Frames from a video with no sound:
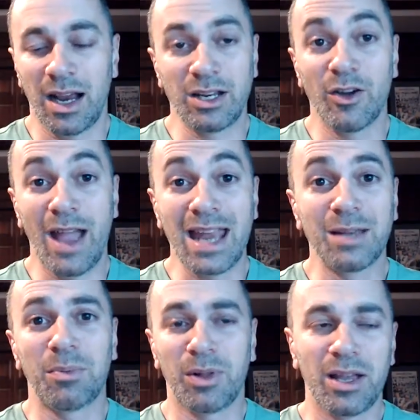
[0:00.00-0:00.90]
I know any
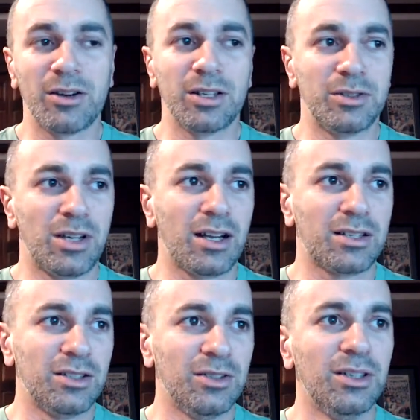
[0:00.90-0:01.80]
player you talk
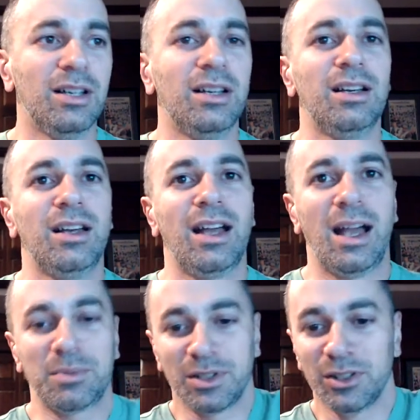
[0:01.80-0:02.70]
to
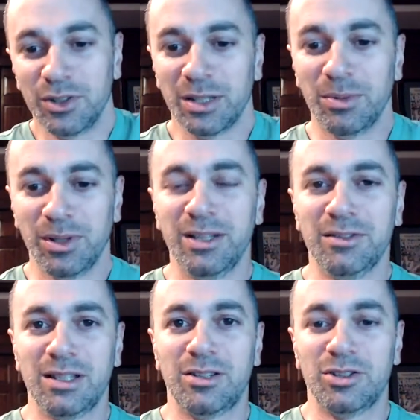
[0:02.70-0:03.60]
absolutely believes
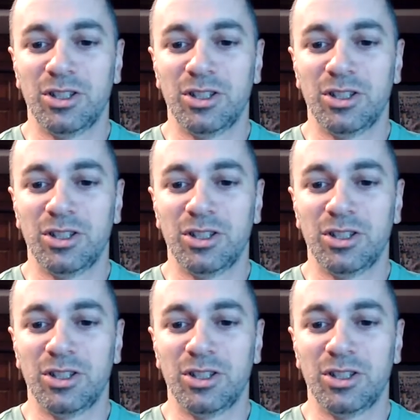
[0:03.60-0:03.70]
that there's a